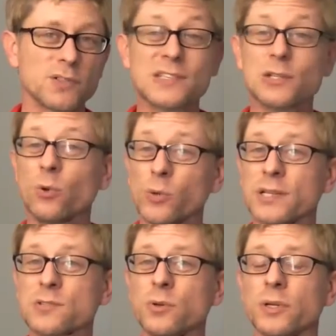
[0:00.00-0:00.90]
since it only
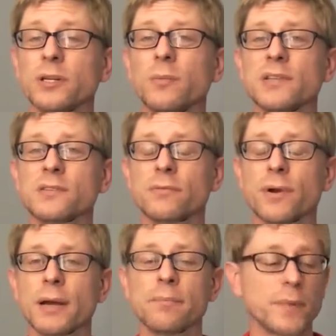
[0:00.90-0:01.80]
has 2 gigabytes of
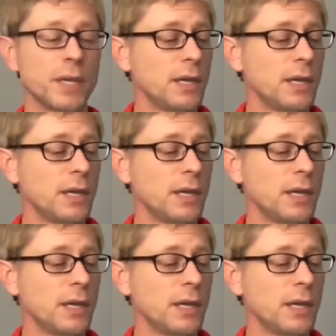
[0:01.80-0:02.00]
RAM.